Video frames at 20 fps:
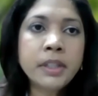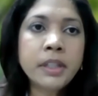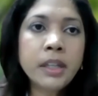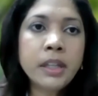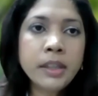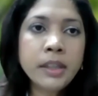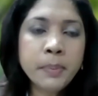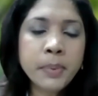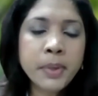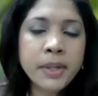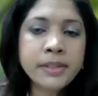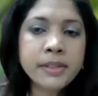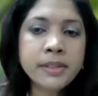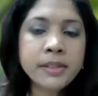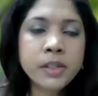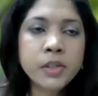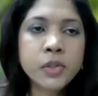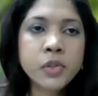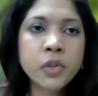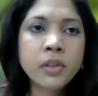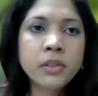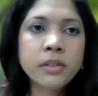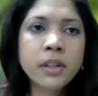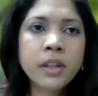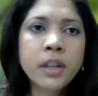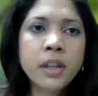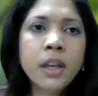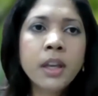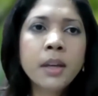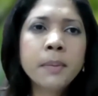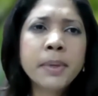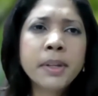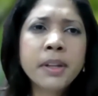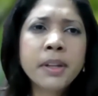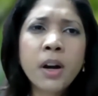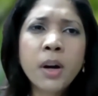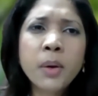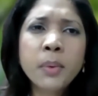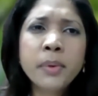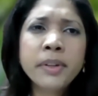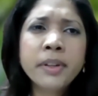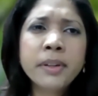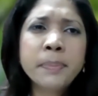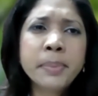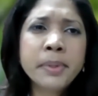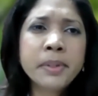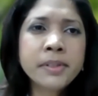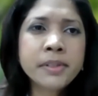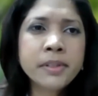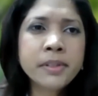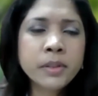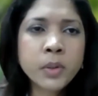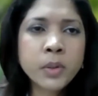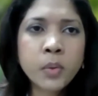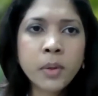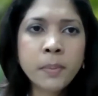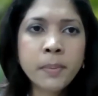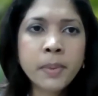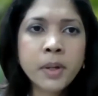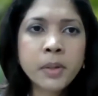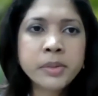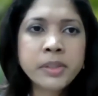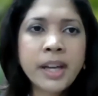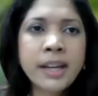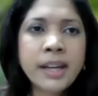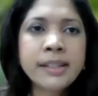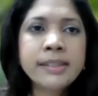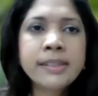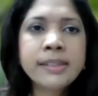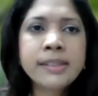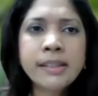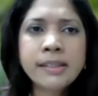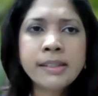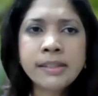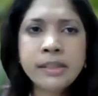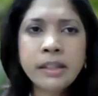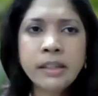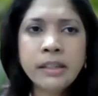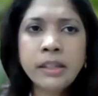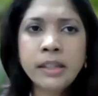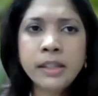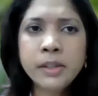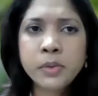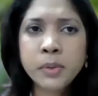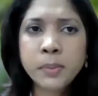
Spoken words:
in the presentation. But how would a person go about accessing these